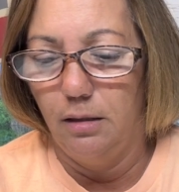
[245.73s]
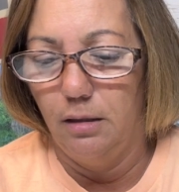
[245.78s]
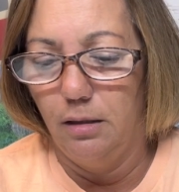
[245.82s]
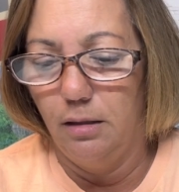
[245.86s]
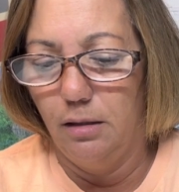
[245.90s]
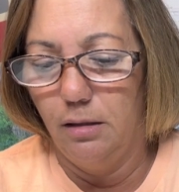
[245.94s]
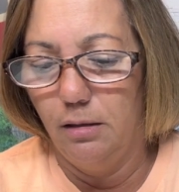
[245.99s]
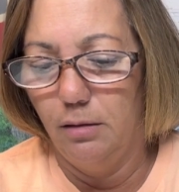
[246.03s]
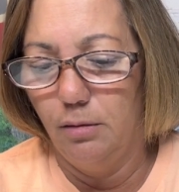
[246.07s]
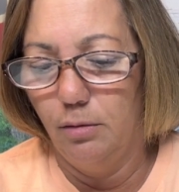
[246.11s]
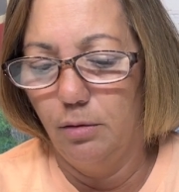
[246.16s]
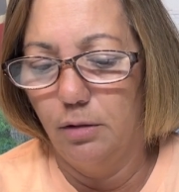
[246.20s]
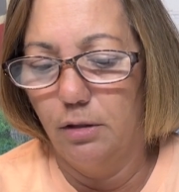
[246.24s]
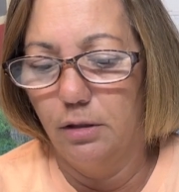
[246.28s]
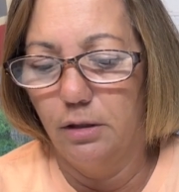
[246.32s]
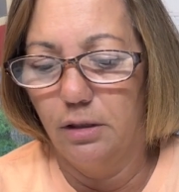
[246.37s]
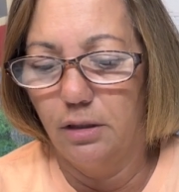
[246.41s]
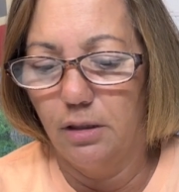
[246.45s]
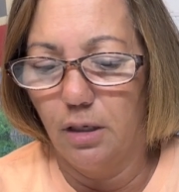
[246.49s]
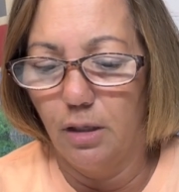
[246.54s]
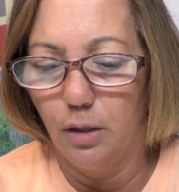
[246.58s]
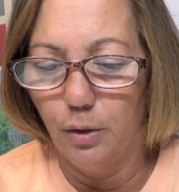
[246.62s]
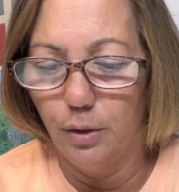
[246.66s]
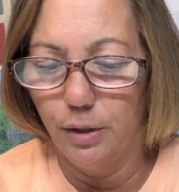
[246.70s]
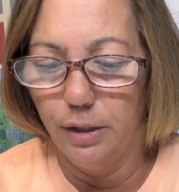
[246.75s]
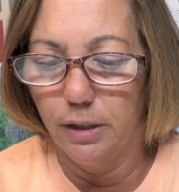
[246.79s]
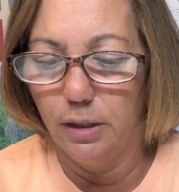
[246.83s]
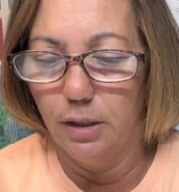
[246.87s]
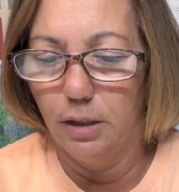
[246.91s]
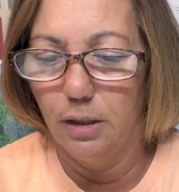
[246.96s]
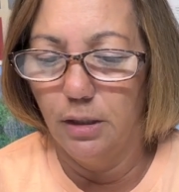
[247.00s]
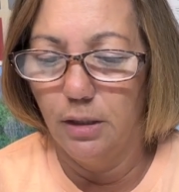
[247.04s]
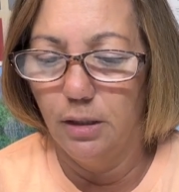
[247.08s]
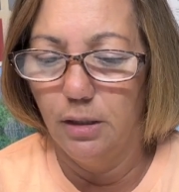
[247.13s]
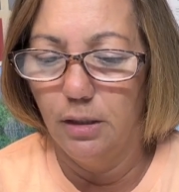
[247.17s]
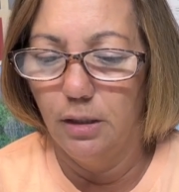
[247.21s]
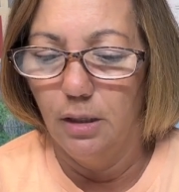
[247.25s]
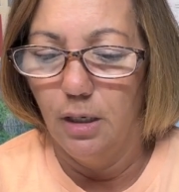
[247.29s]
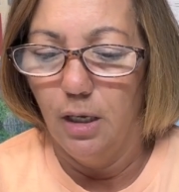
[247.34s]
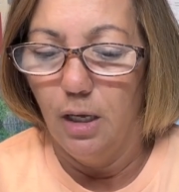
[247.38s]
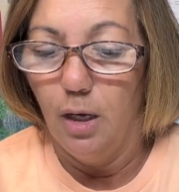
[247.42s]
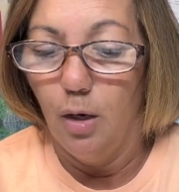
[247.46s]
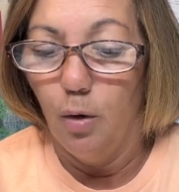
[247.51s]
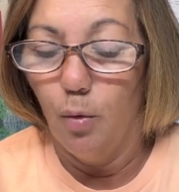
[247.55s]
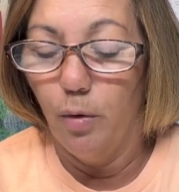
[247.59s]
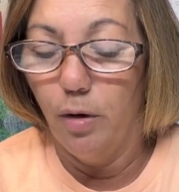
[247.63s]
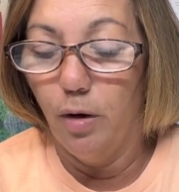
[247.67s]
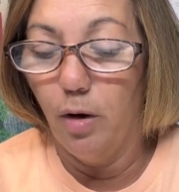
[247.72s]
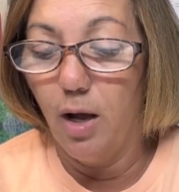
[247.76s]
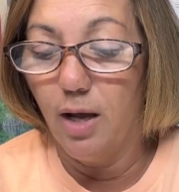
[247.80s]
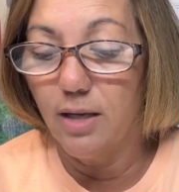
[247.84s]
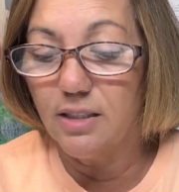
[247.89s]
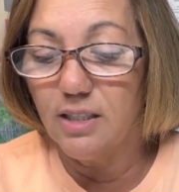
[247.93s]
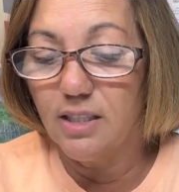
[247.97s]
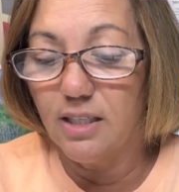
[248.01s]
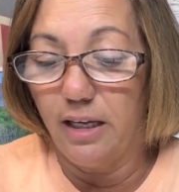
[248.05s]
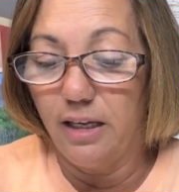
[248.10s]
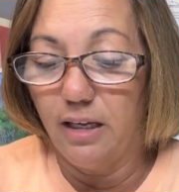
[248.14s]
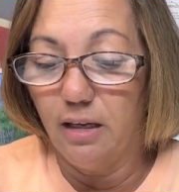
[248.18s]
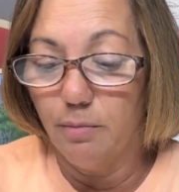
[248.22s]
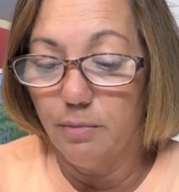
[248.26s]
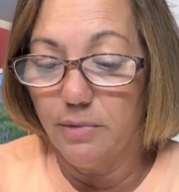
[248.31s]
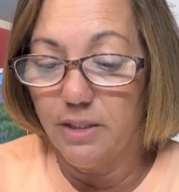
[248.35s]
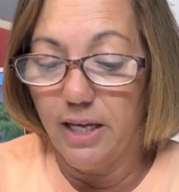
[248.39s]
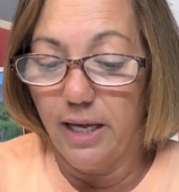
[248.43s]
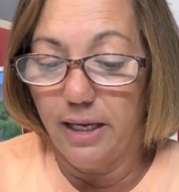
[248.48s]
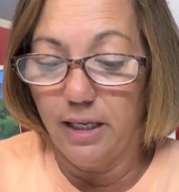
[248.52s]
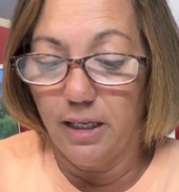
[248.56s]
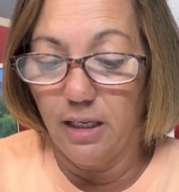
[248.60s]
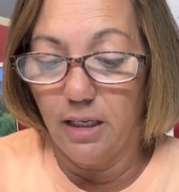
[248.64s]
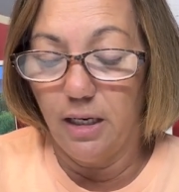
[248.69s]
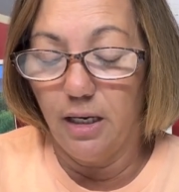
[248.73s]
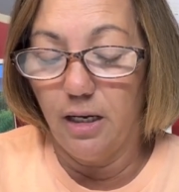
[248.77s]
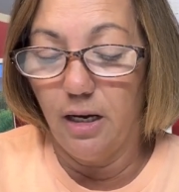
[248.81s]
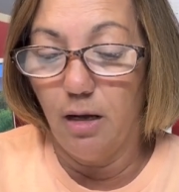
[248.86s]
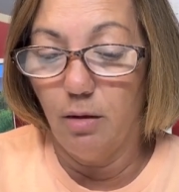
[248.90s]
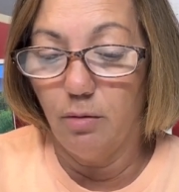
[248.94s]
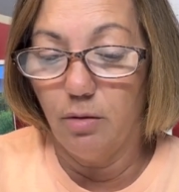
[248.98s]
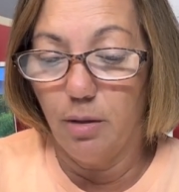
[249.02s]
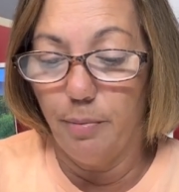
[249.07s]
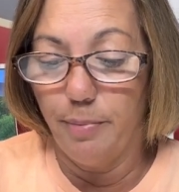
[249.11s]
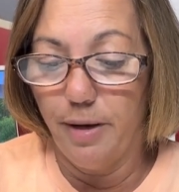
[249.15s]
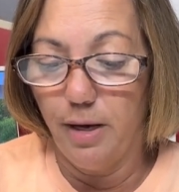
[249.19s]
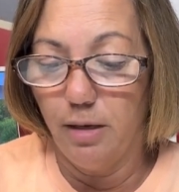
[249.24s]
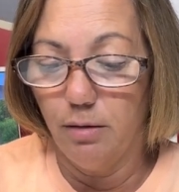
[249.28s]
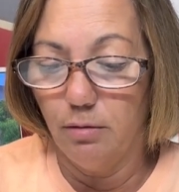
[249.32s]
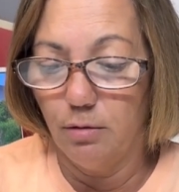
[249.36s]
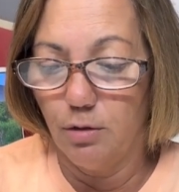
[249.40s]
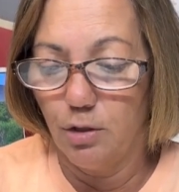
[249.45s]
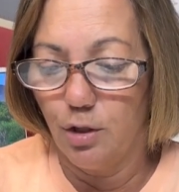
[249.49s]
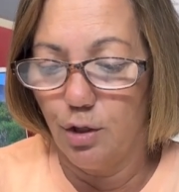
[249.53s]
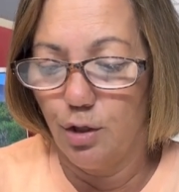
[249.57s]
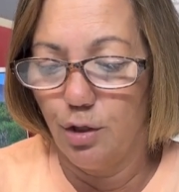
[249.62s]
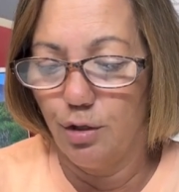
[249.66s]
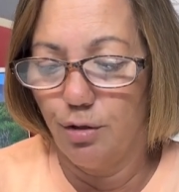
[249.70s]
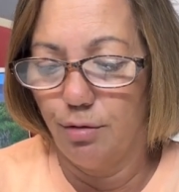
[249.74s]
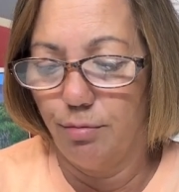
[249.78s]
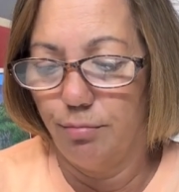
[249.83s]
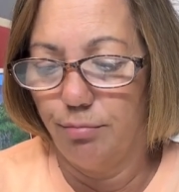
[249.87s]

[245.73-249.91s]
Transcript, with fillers: Oh, good God. Well, I'll say I'm taking it out the pouch.